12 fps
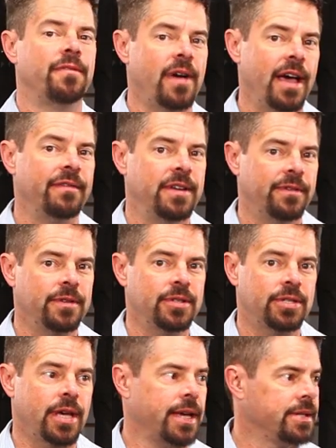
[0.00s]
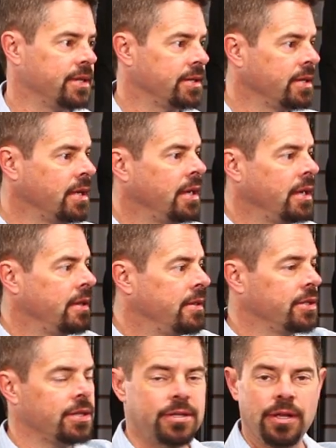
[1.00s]
five different sizes.
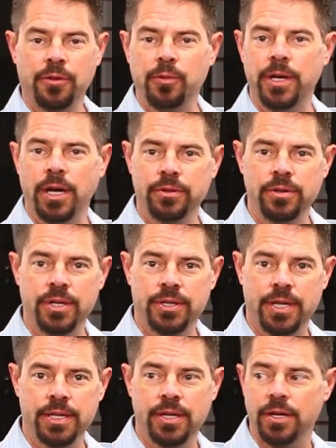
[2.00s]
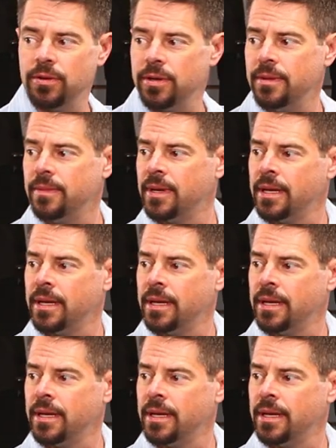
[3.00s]
This is the 300 to 600.